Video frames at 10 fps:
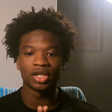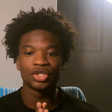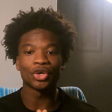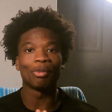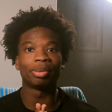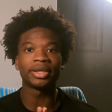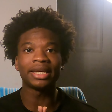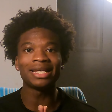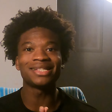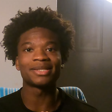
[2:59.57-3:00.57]
so
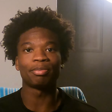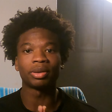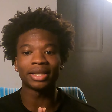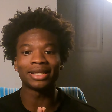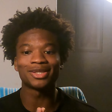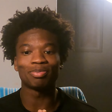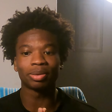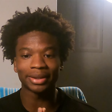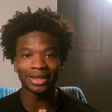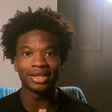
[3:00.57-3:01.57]
please, please,
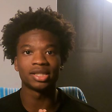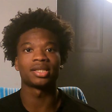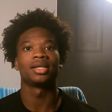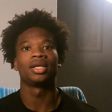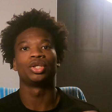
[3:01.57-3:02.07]
please